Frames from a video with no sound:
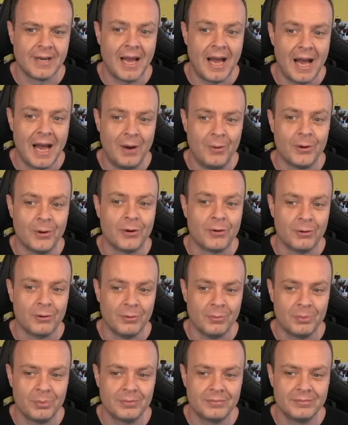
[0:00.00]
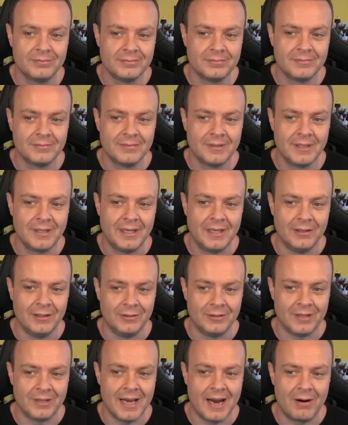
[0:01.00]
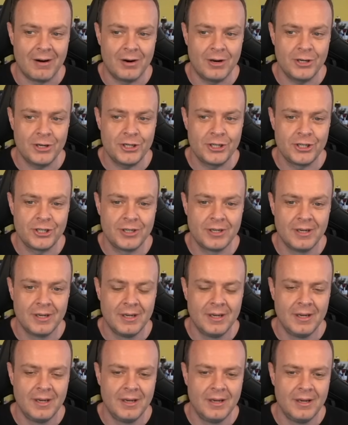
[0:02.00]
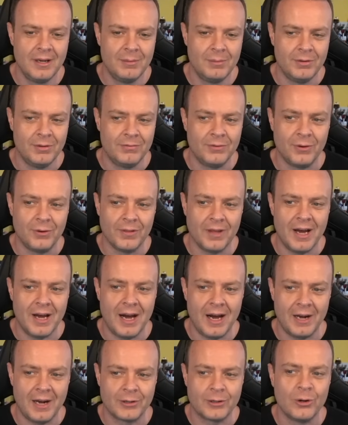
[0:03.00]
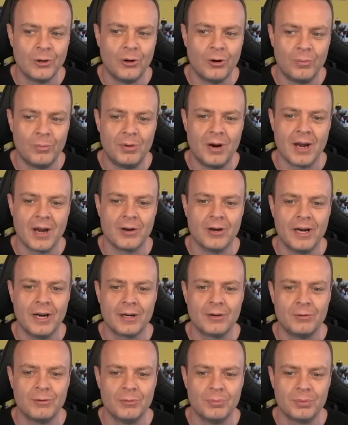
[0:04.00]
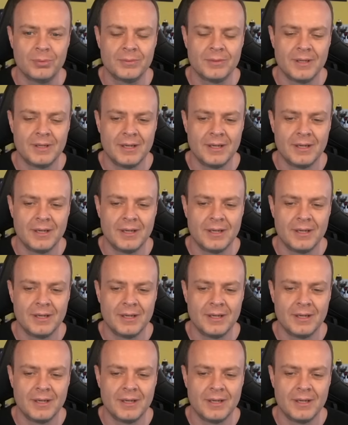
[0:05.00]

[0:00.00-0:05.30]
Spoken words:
Our group killed Garrosh before the hardcore Braggart group.